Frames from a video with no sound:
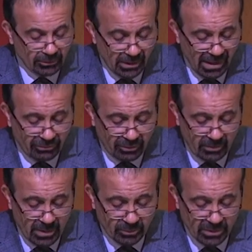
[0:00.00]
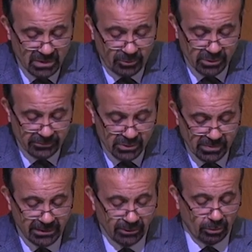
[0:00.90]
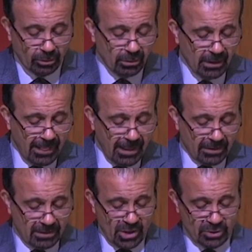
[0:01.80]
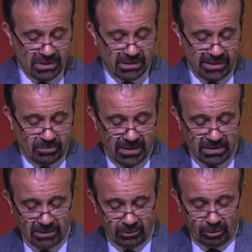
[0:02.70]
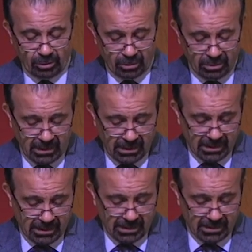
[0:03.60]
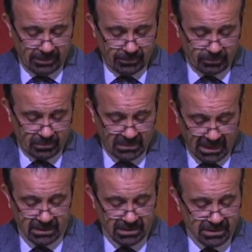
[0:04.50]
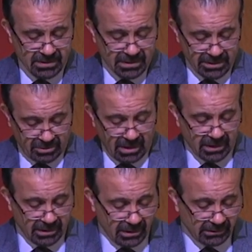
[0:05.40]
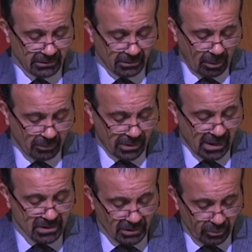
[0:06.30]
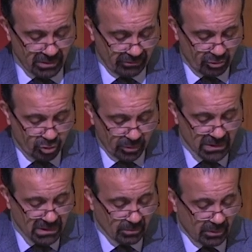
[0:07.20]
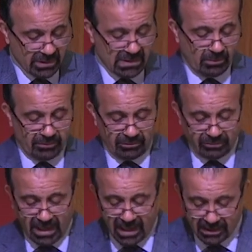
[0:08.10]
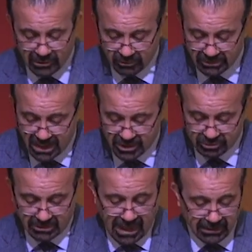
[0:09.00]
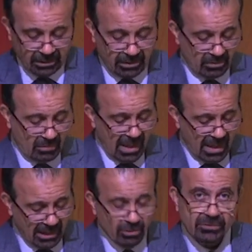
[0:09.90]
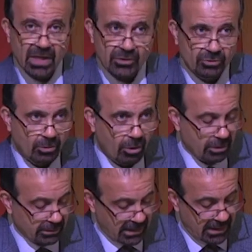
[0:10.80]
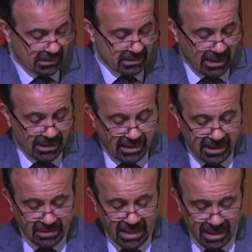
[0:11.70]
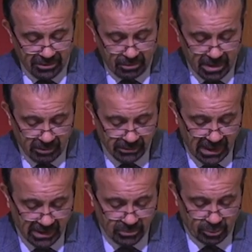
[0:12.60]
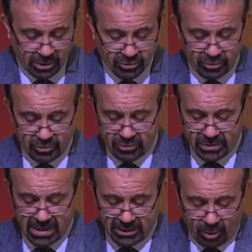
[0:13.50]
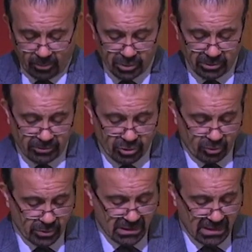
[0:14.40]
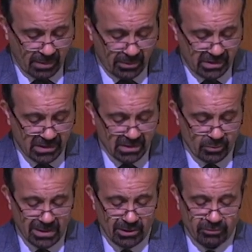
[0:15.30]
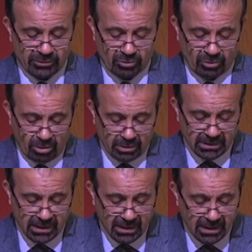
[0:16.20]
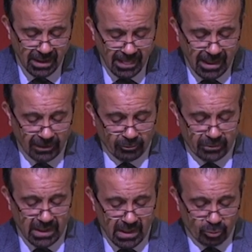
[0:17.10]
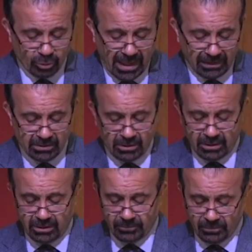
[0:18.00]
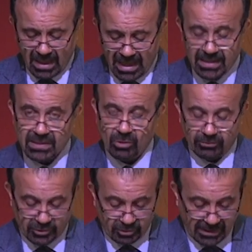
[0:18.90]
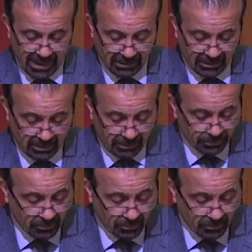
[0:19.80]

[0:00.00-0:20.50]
In reaffirming principles of Israeli law, the nation-state basic law tells us, inter alia, that of the exclusive Jewish symbolism of the flag and of the national anthem and of national holidays, the ingathering of diaspora Jews, the adoption of the Jewish Sabbath as the weekly official holiday, and of the Hebrew calendar as the official calendar.